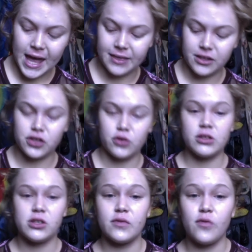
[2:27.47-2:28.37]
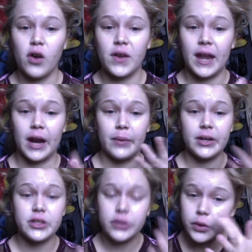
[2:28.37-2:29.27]
at the Search and Sephora that I
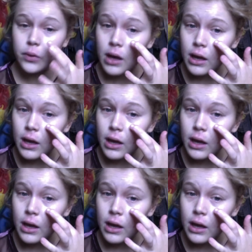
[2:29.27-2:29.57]
went to